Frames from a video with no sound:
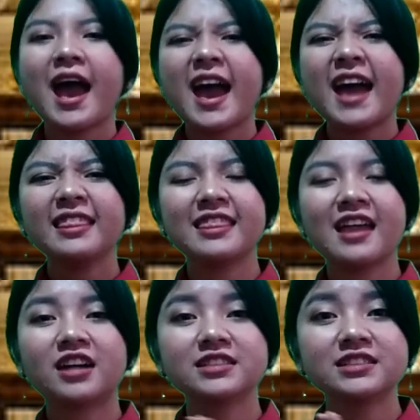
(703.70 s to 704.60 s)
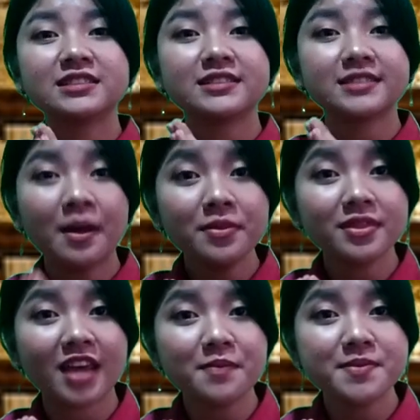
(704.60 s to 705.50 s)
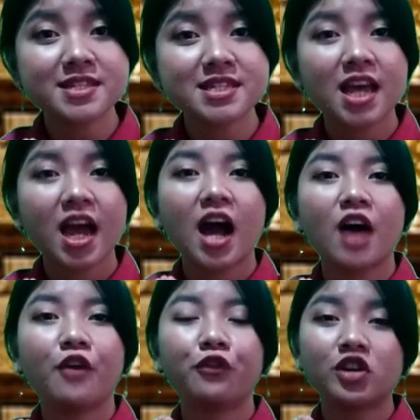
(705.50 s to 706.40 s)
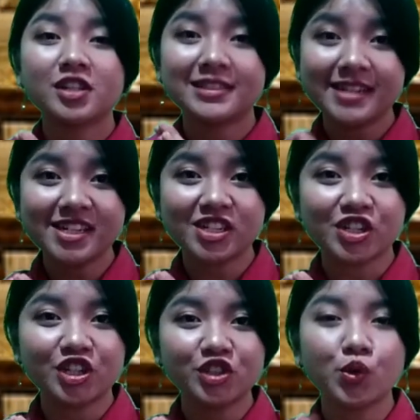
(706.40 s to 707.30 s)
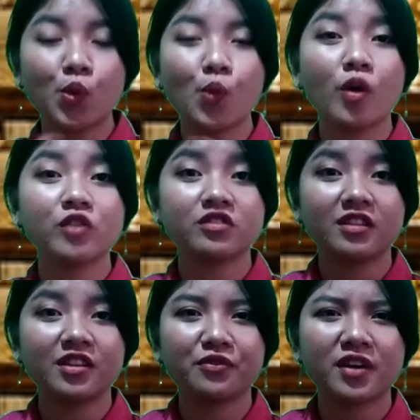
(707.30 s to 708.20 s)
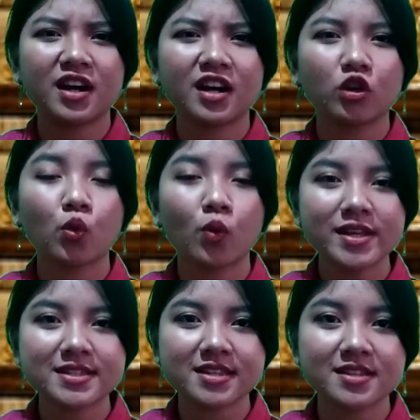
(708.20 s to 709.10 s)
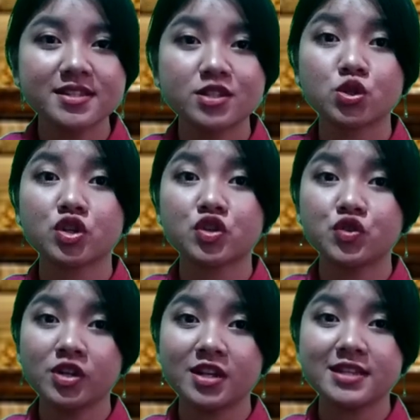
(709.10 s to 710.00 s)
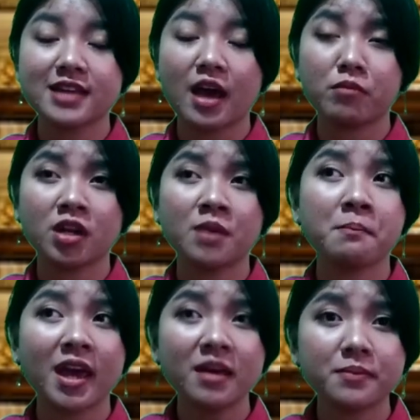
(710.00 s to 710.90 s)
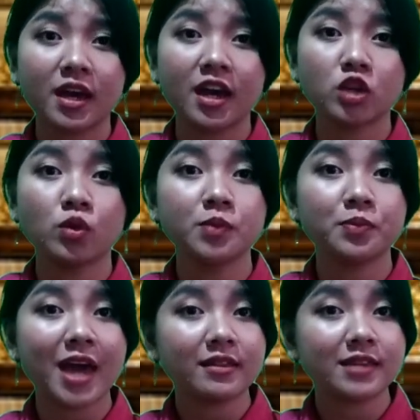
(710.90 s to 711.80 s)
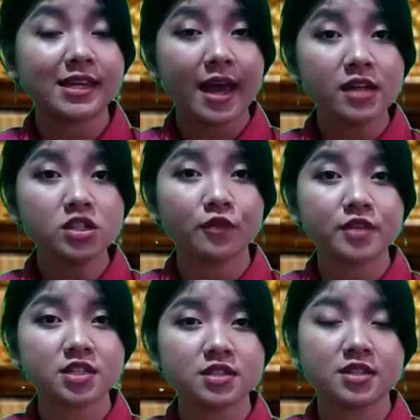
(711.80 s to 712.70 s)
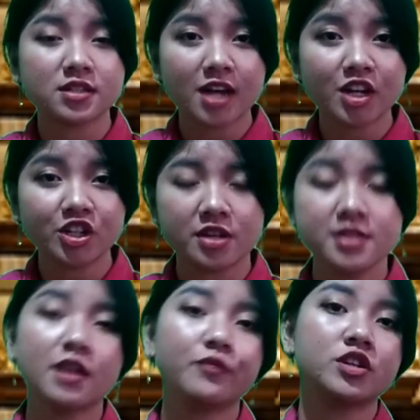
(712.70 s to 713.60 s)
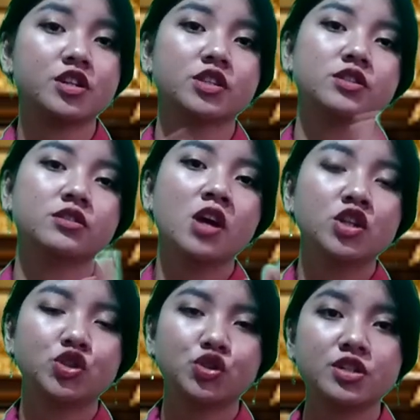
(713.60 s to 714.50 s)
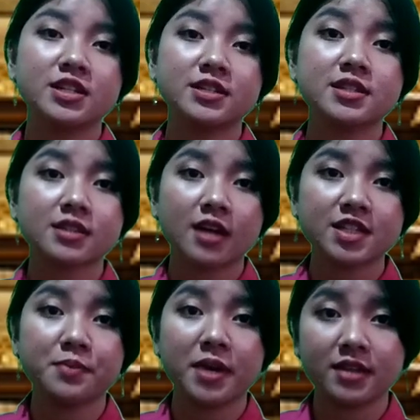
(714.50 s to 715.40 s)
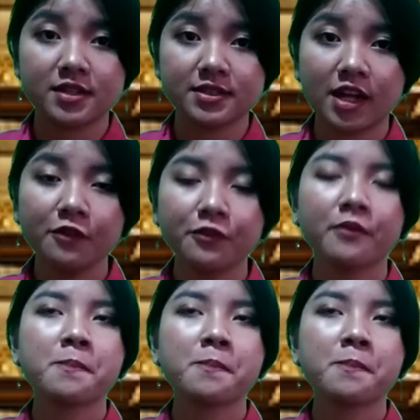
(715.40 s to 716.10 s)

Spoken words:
And there are some tips for teachers who want to deliver questions to the students. I mean, maybe it will be at the end of the discussions after the students discuss by themselves,